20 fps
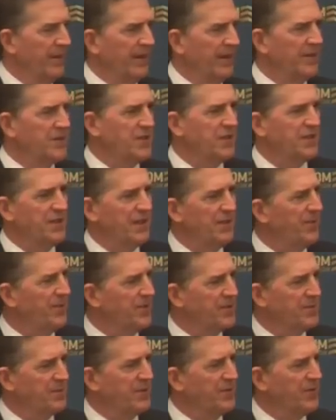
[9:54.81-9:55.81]
It's the
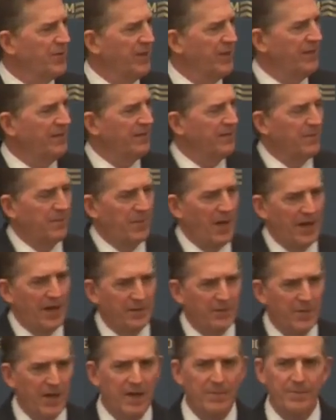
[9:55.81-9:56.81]
difference between
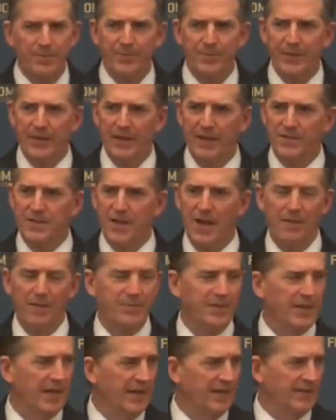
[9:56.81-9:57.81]
bottom up and
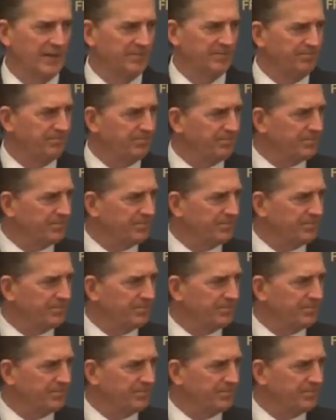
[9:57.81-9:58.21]
top down.